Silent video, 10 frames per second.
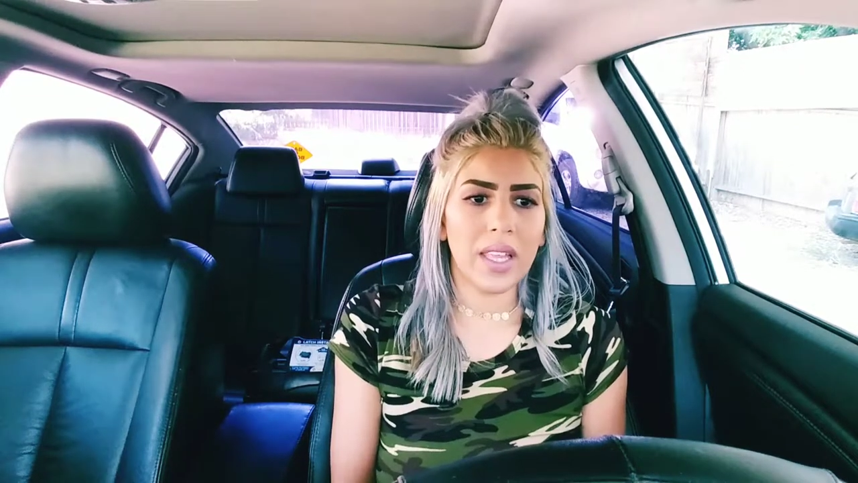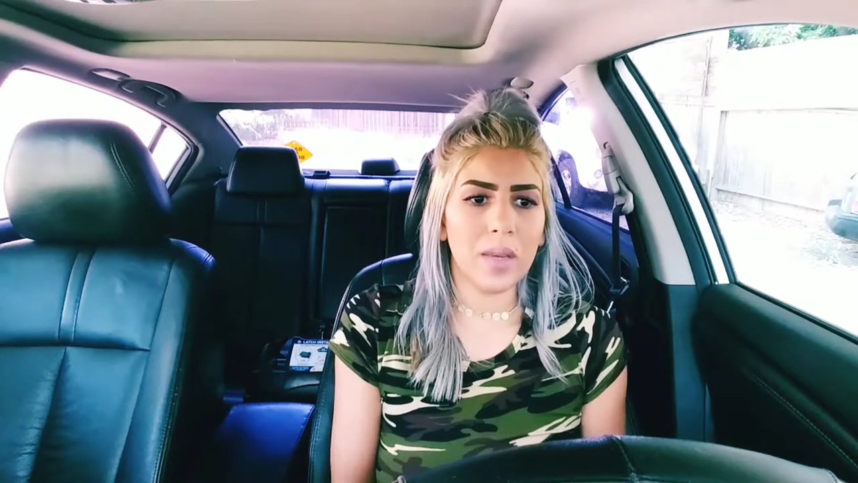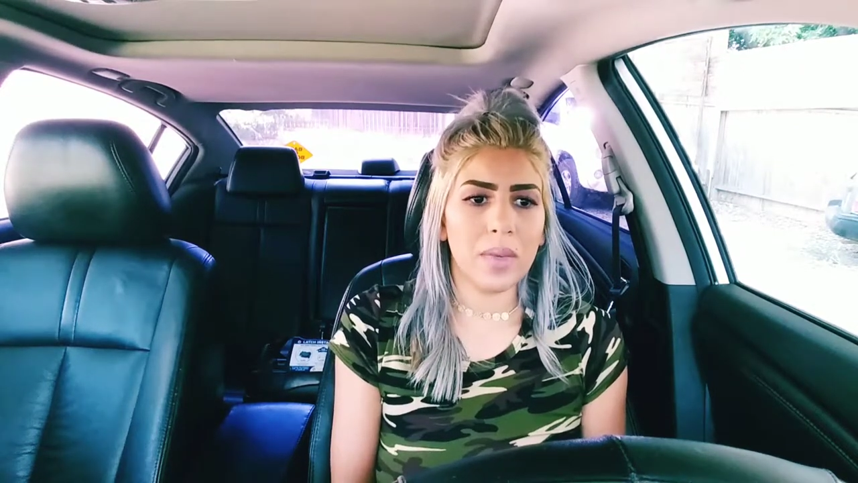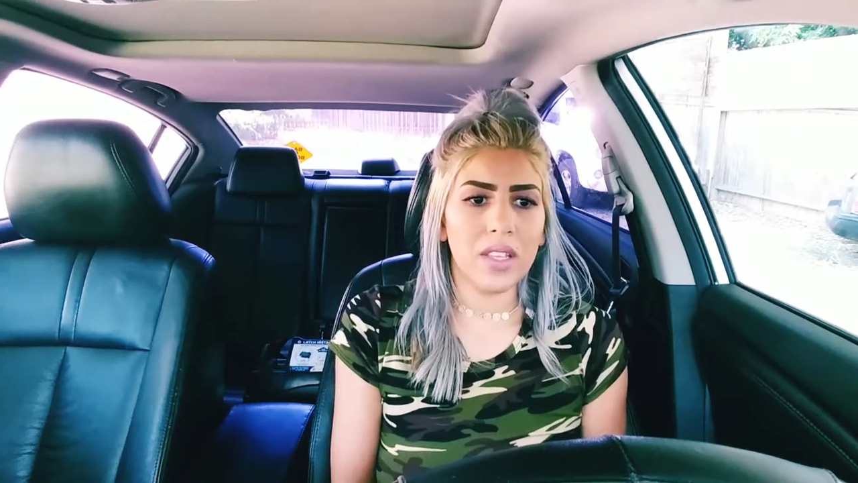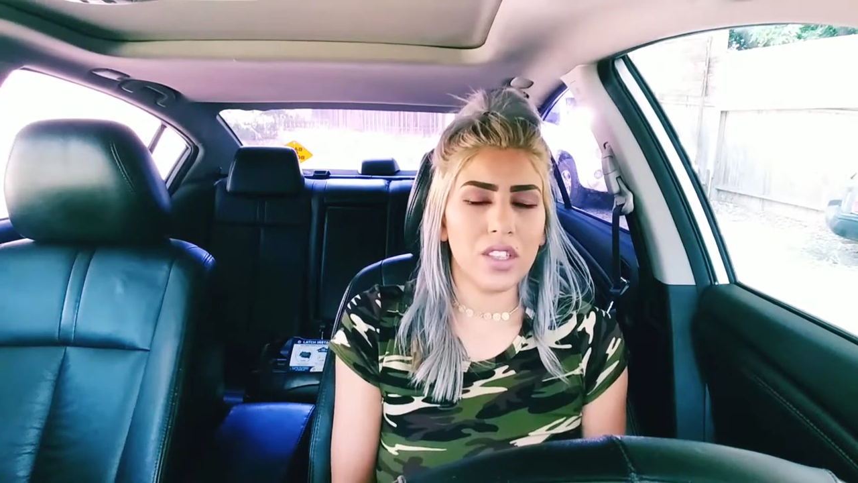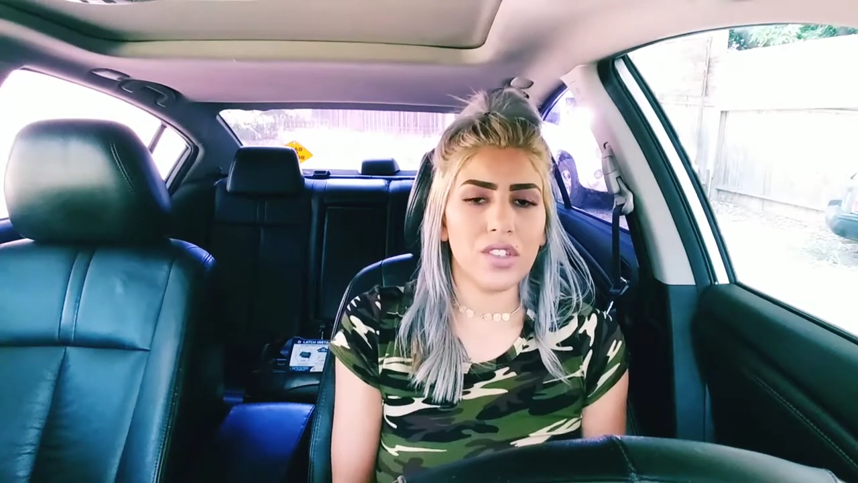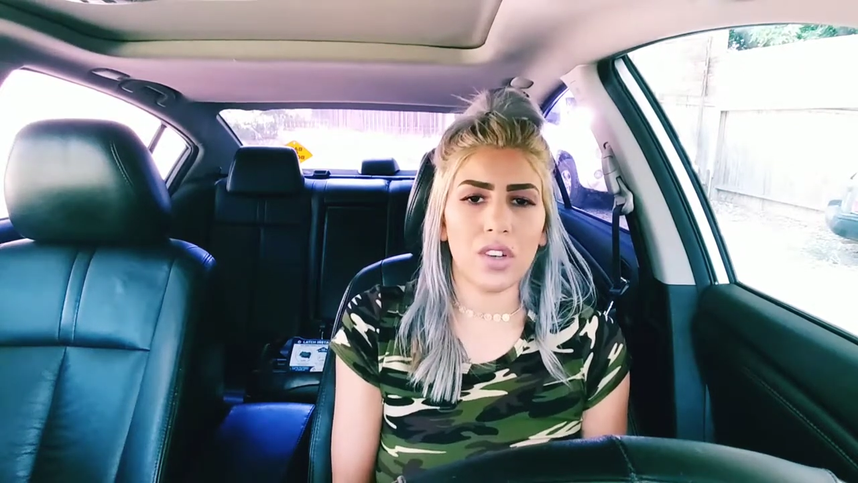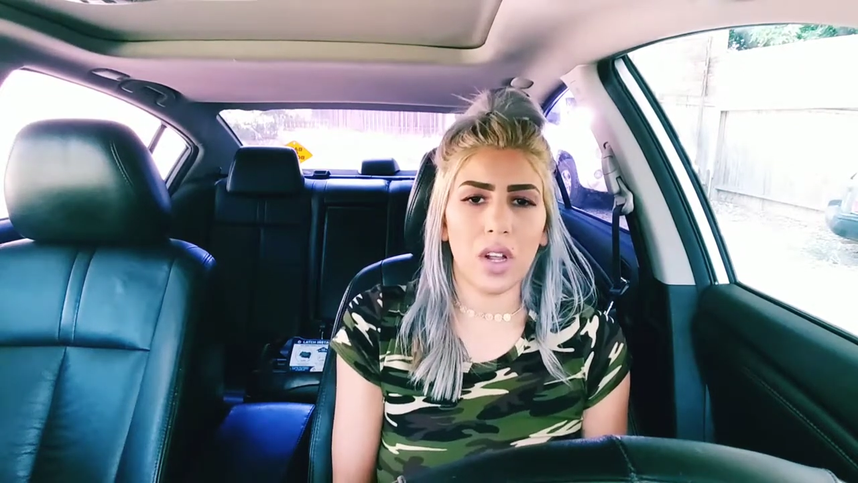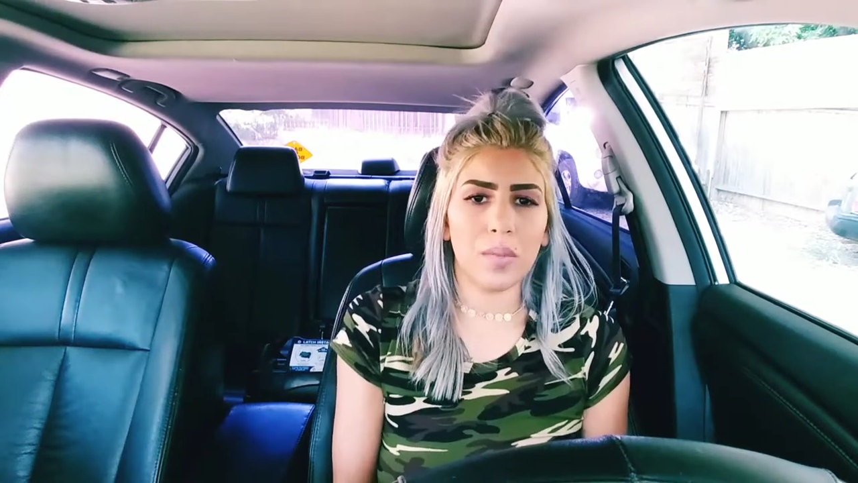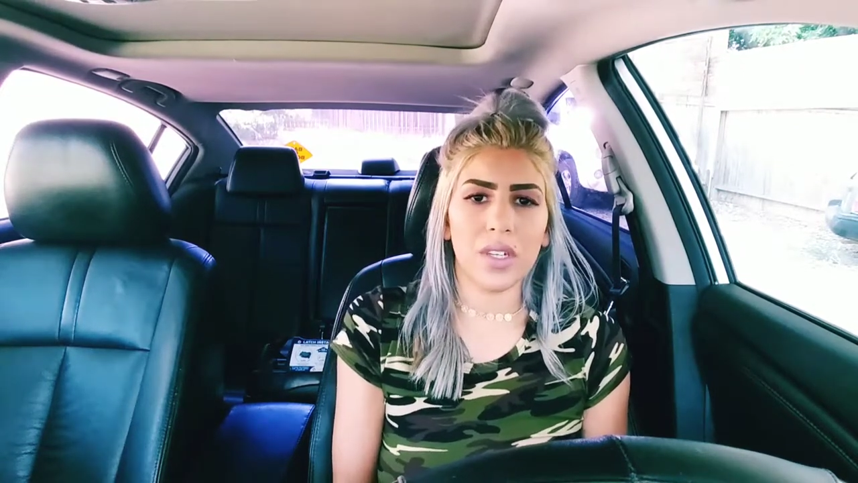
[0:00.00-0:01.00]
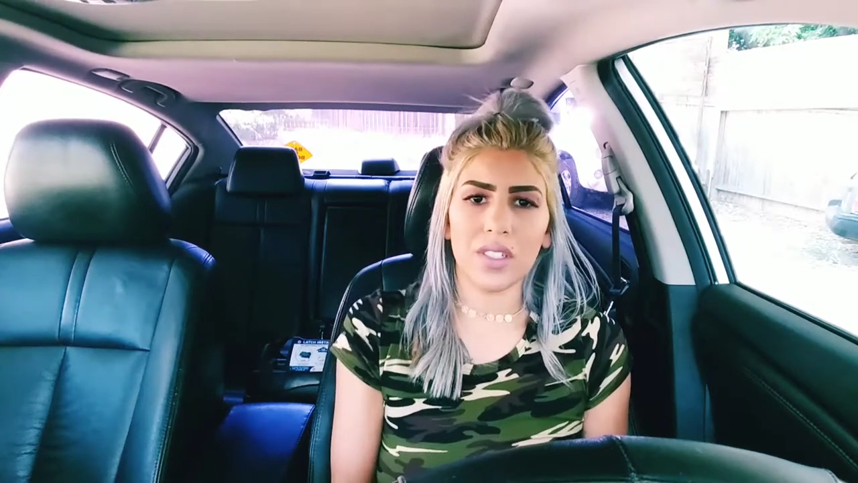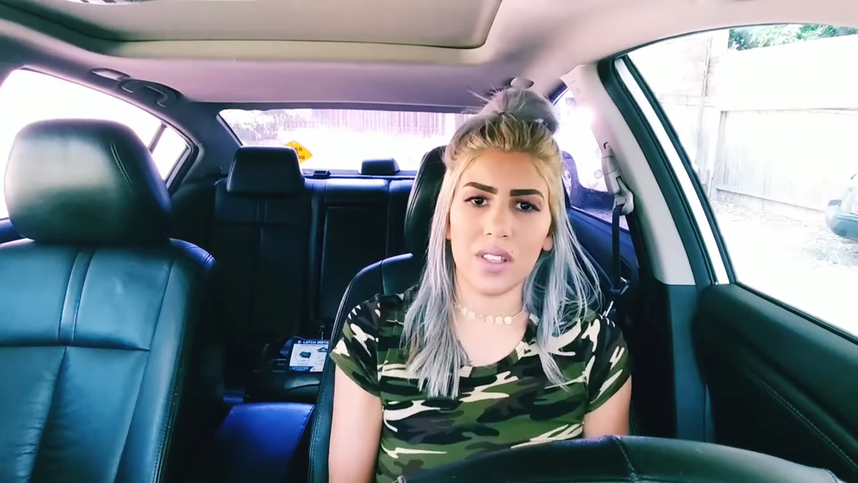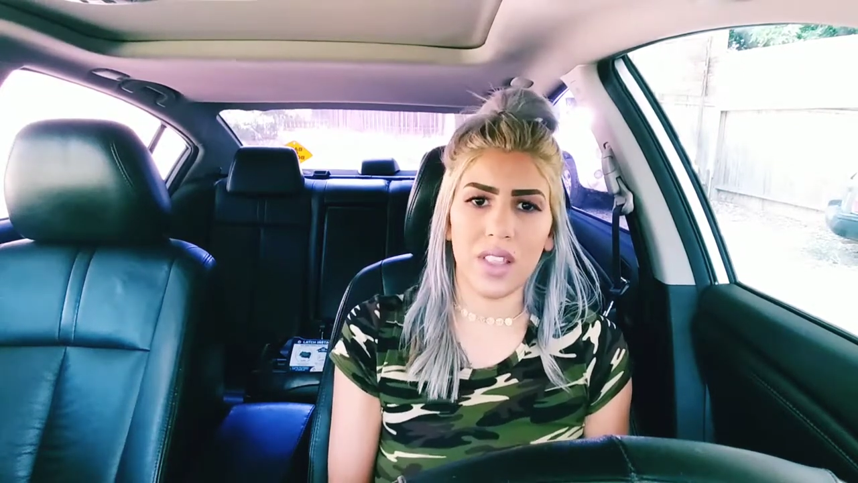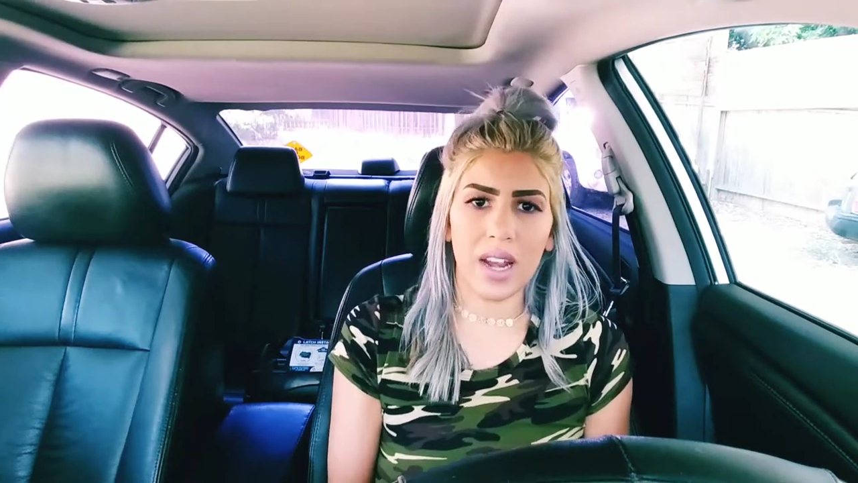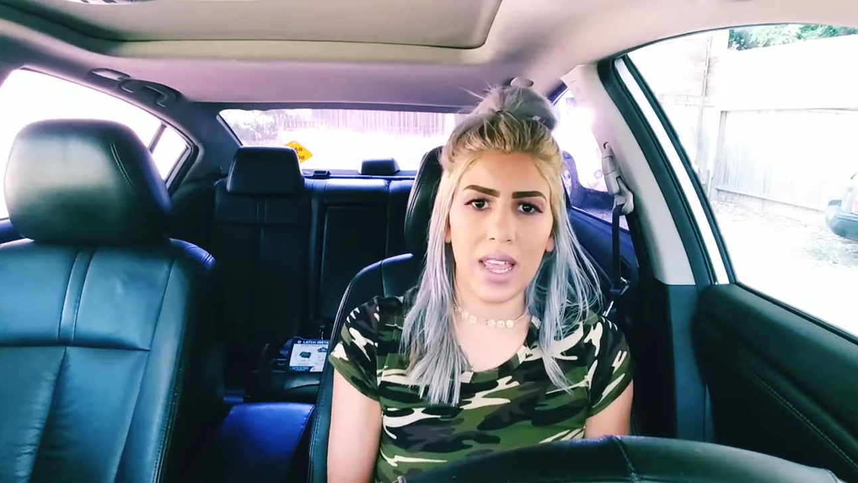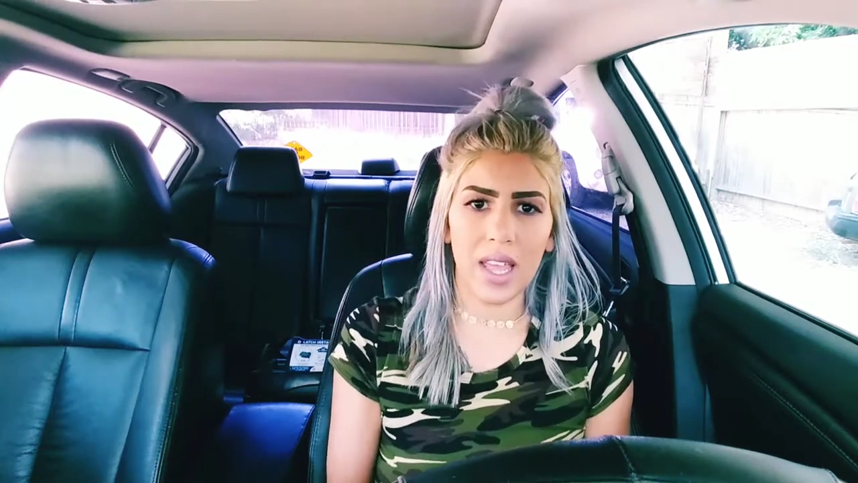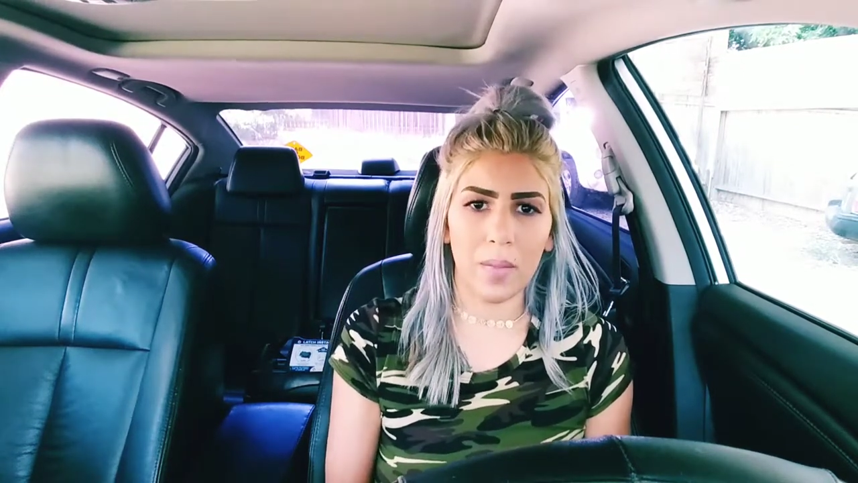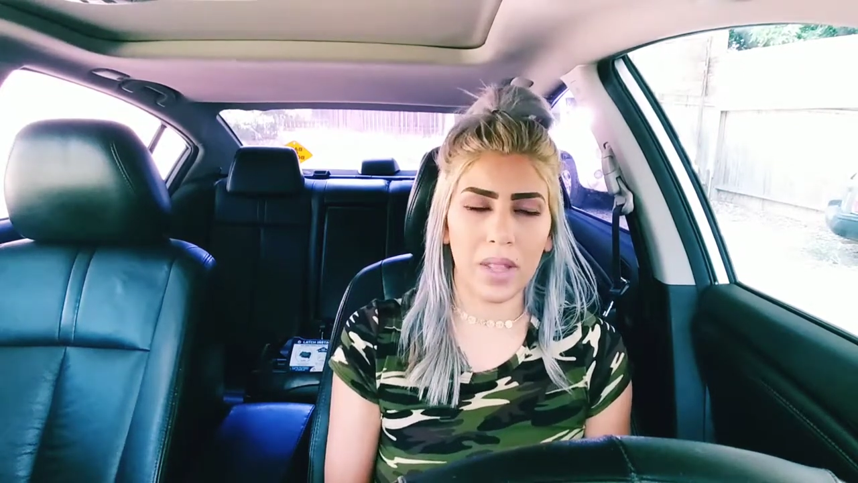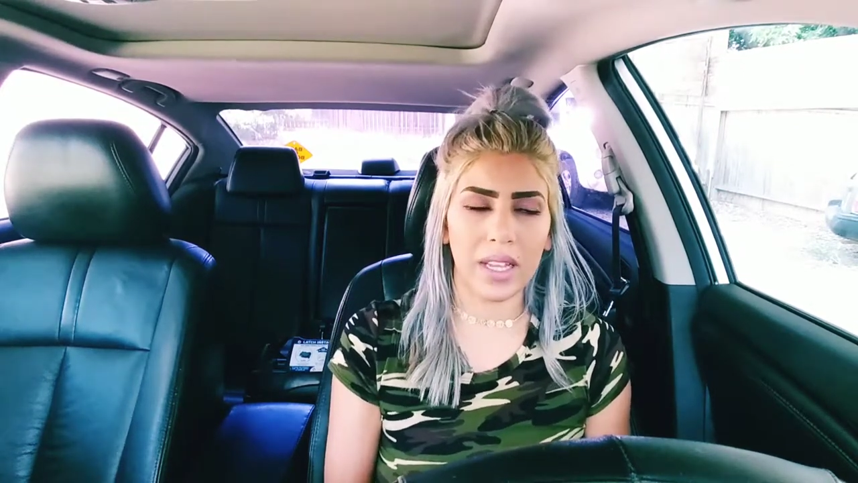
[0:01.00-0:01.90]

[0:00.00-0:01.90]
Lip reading: like being the strong person that I am,